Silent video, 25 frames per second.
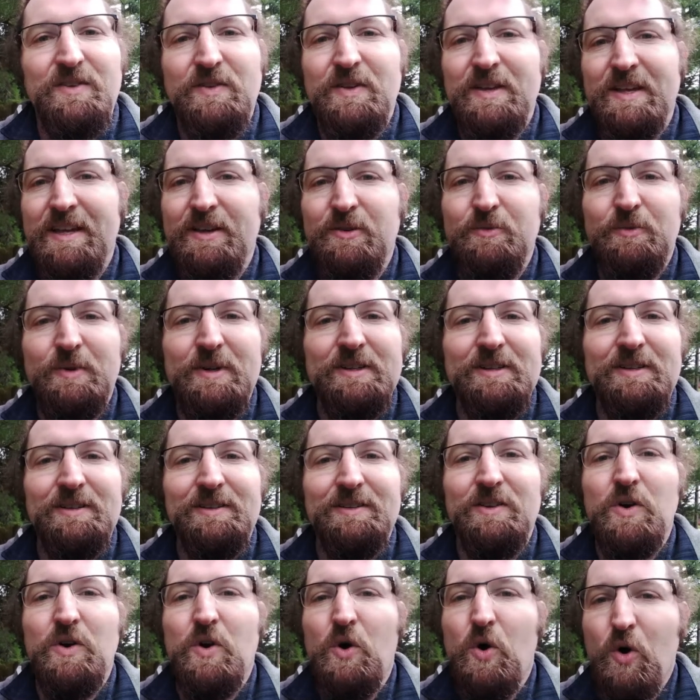it
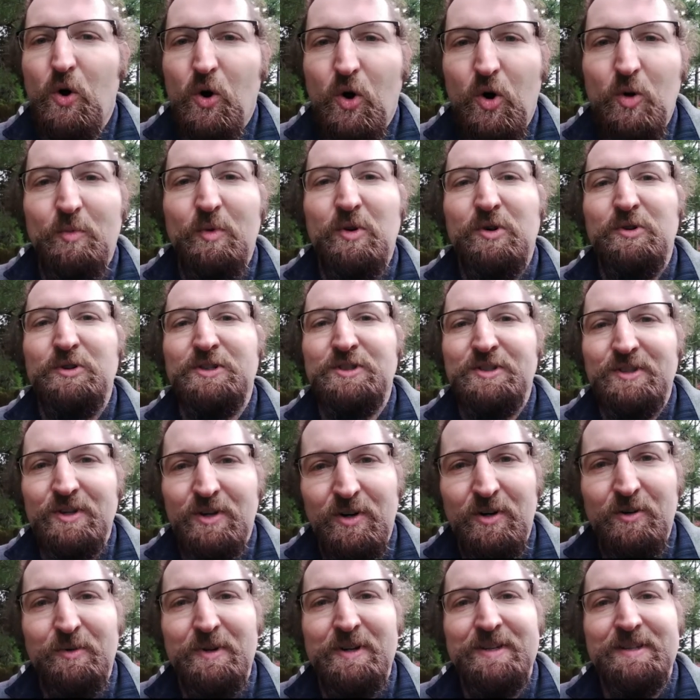will almost
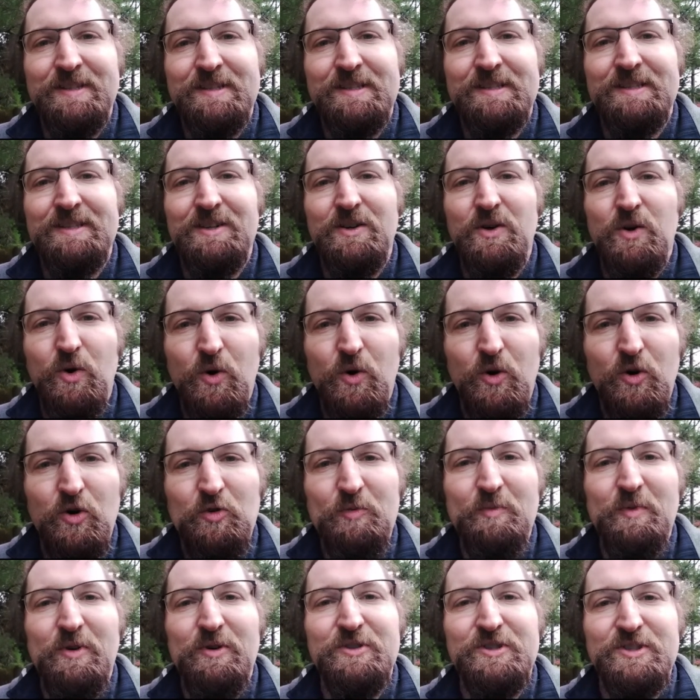always,
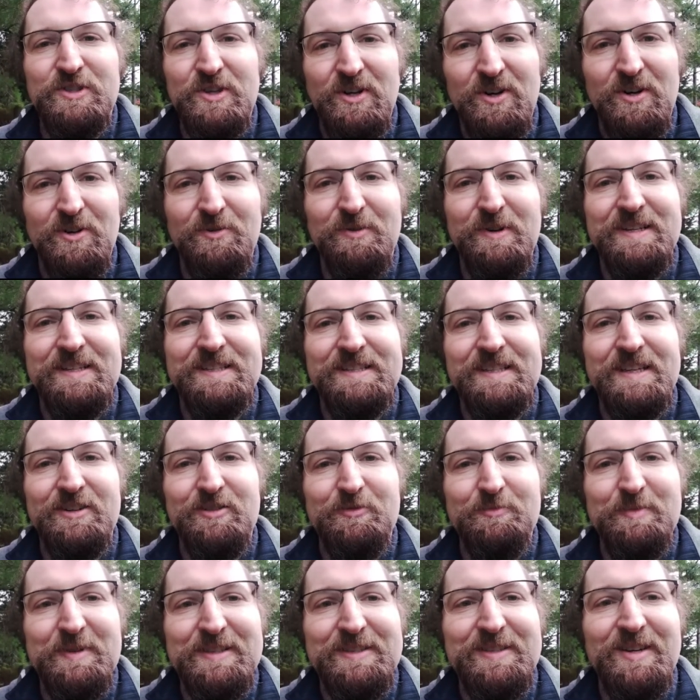it'll
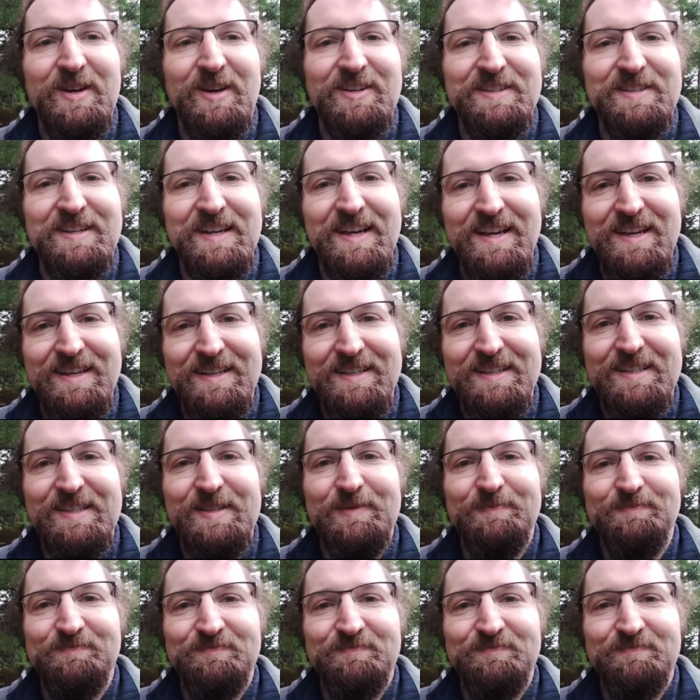be taught as